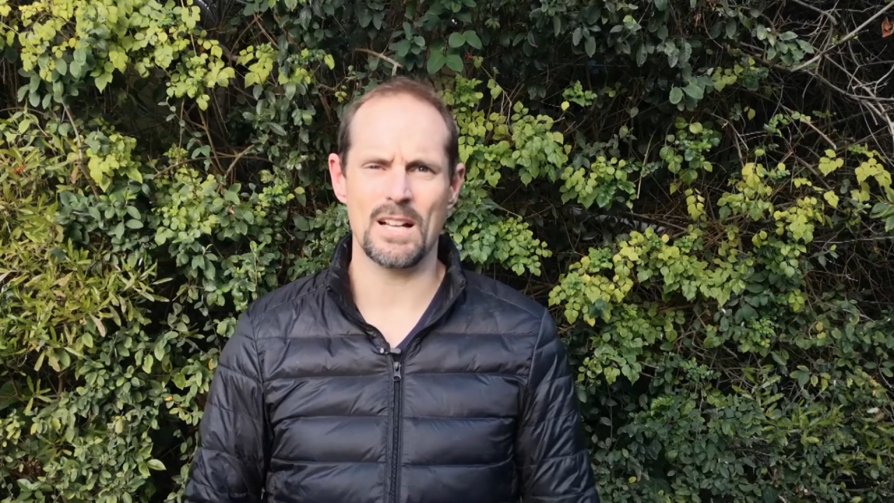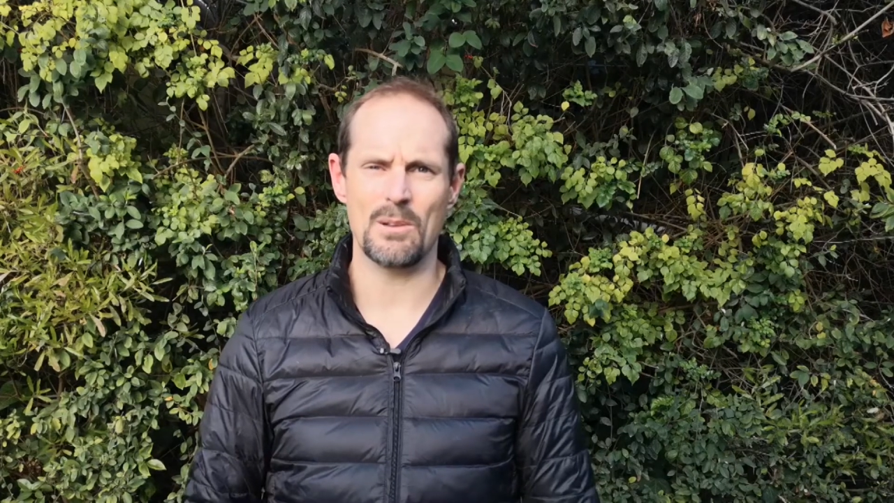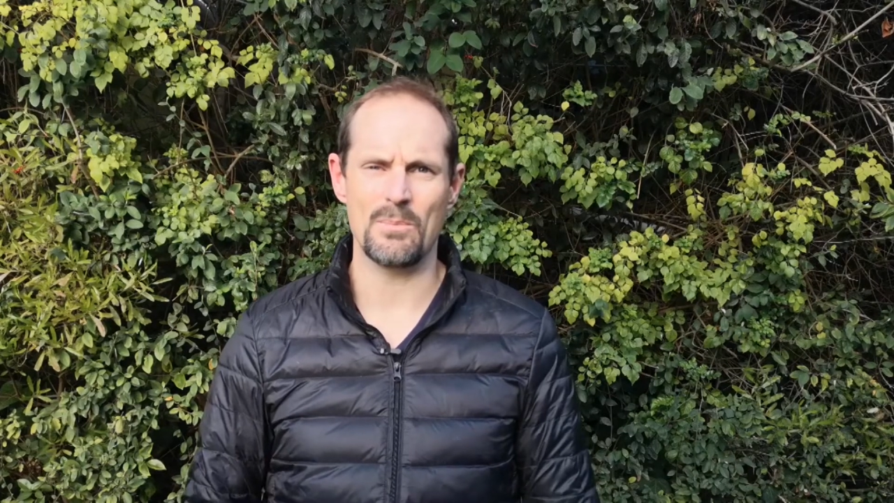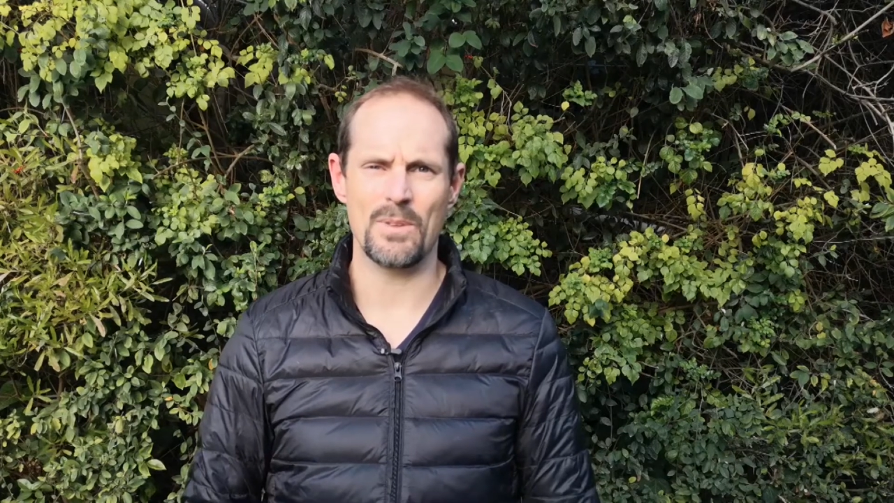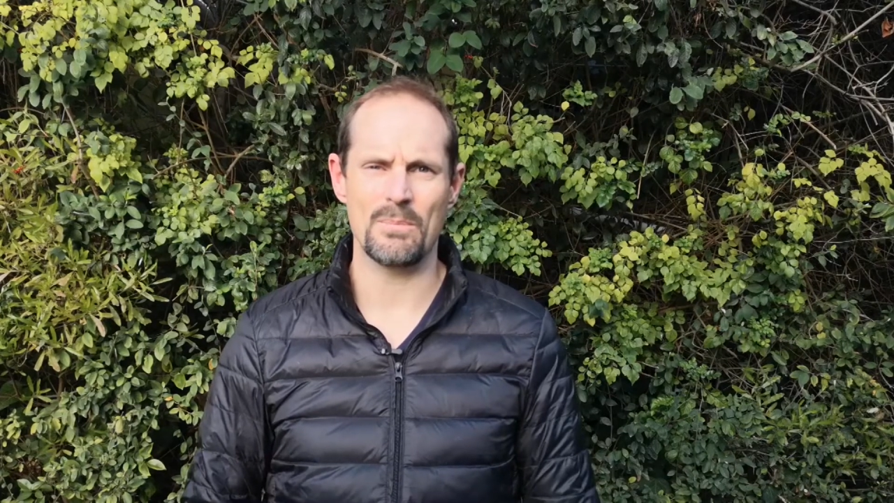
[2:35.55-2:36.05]

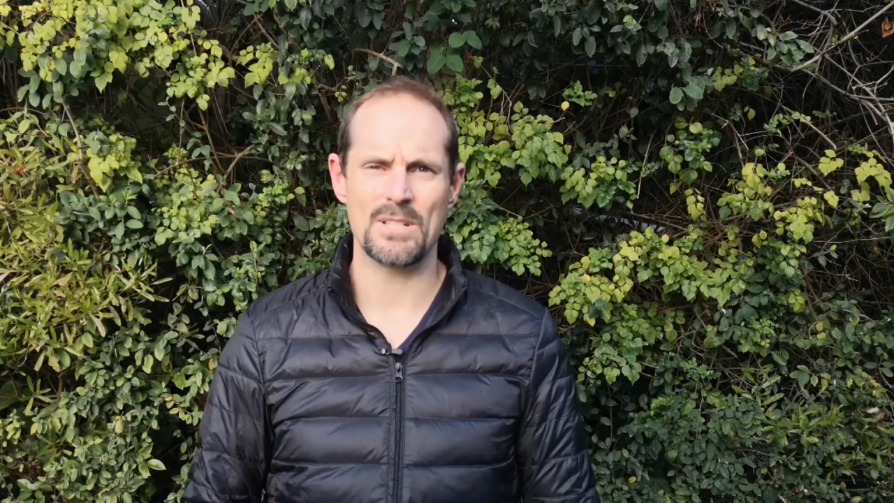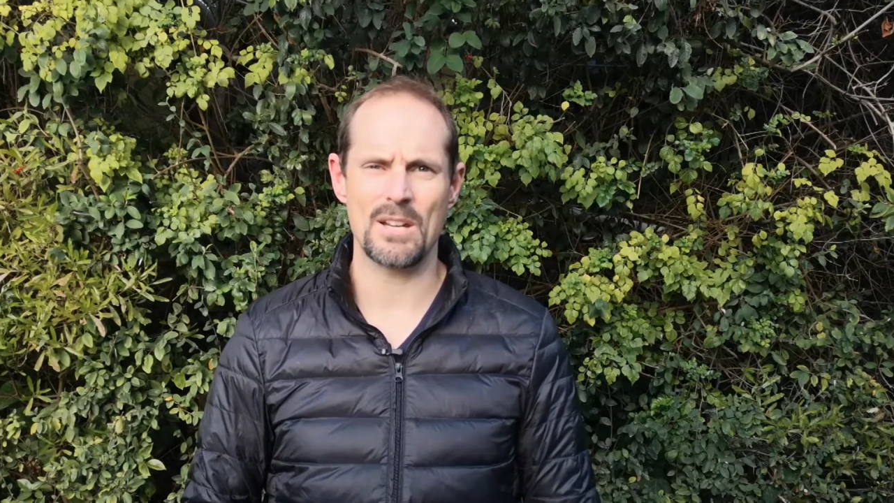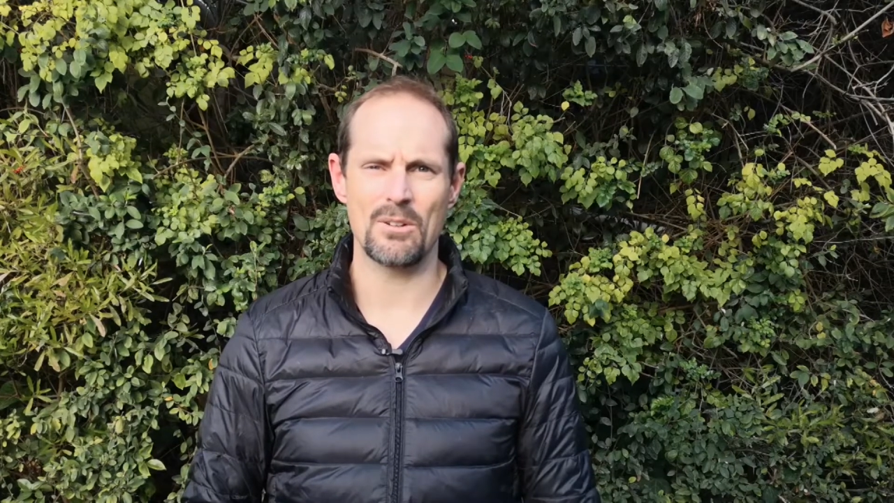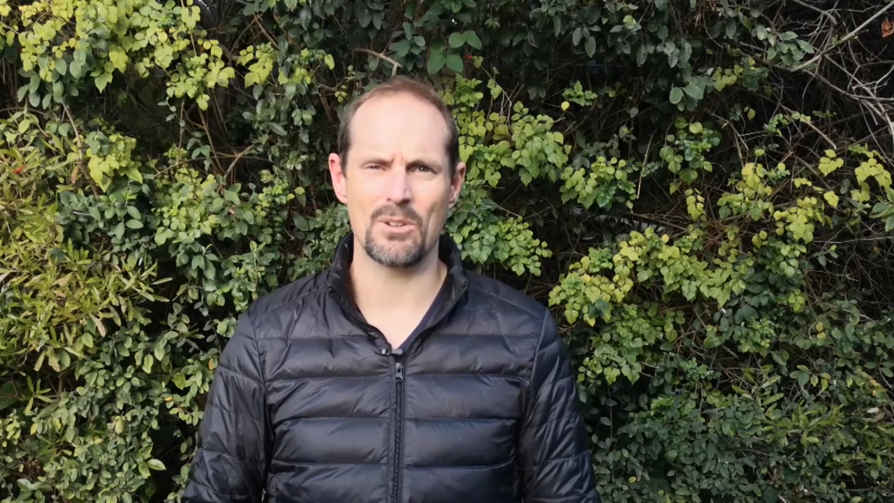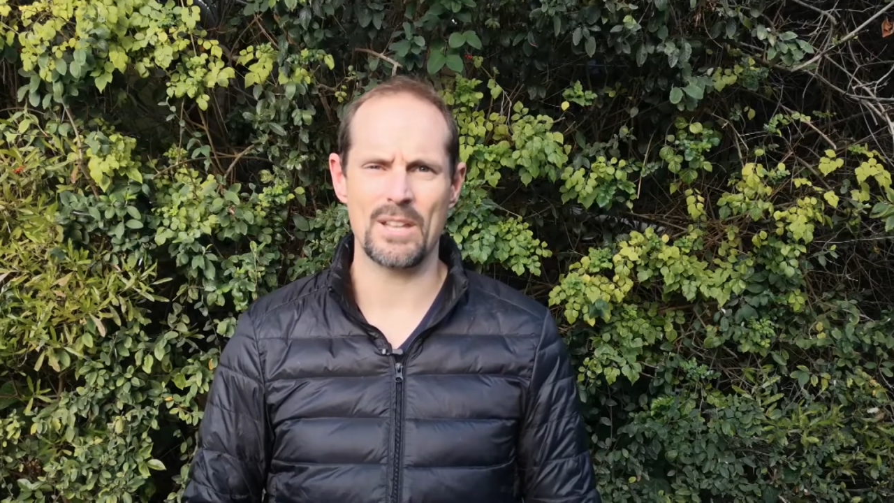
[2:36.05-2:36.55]

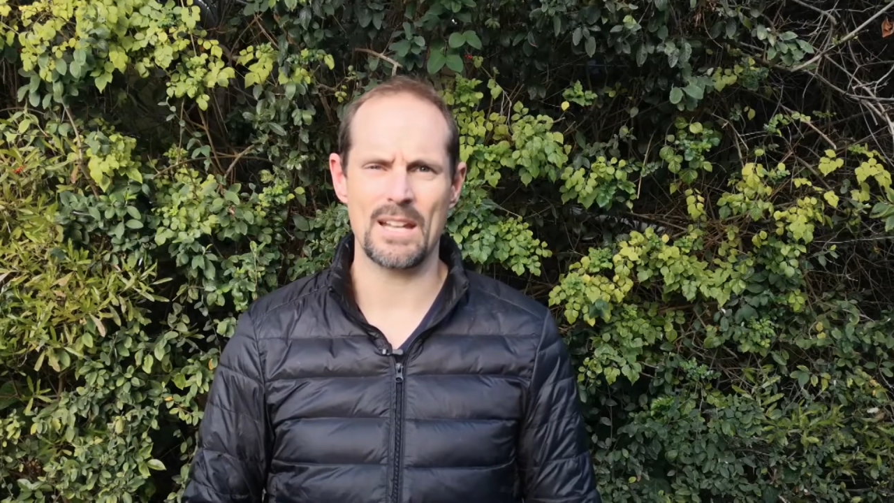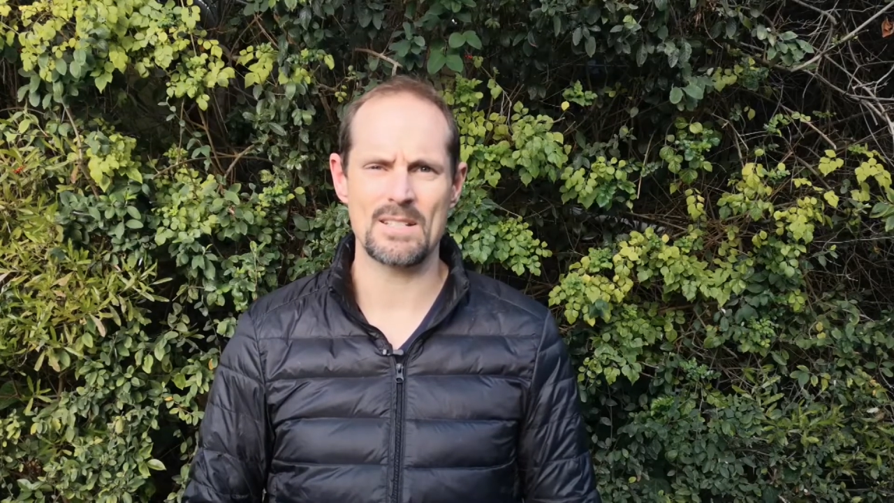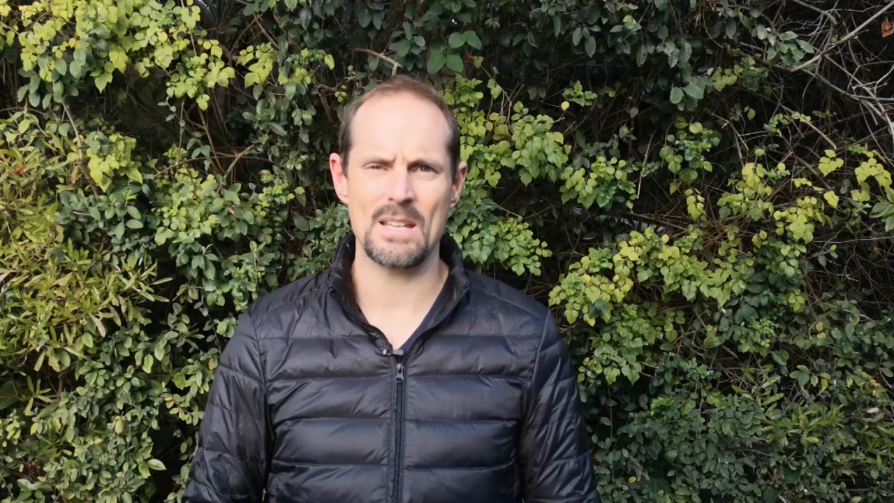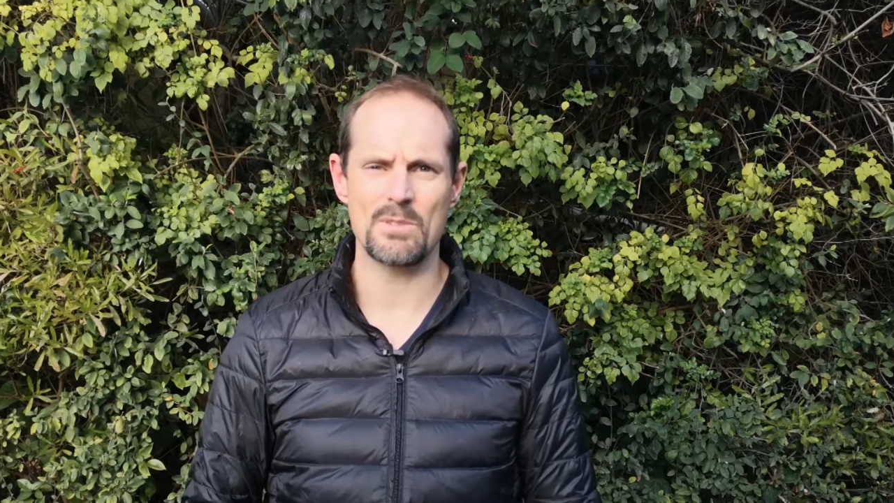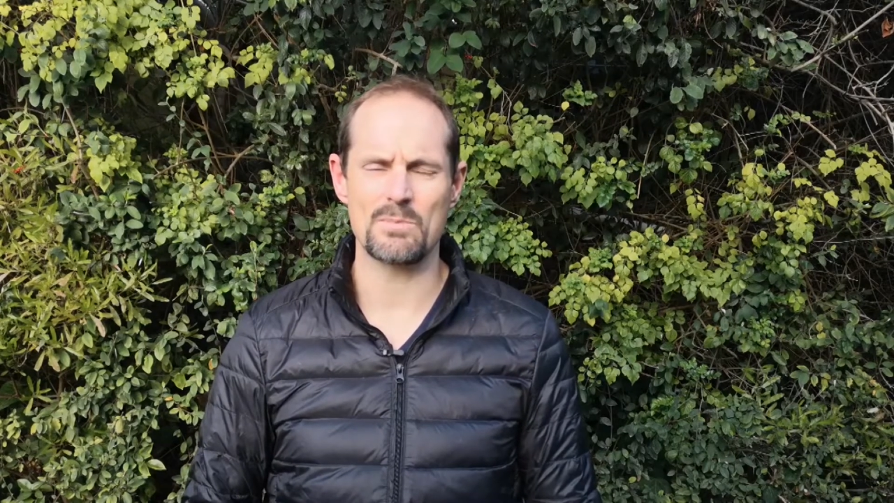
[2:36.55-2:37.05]
material that our team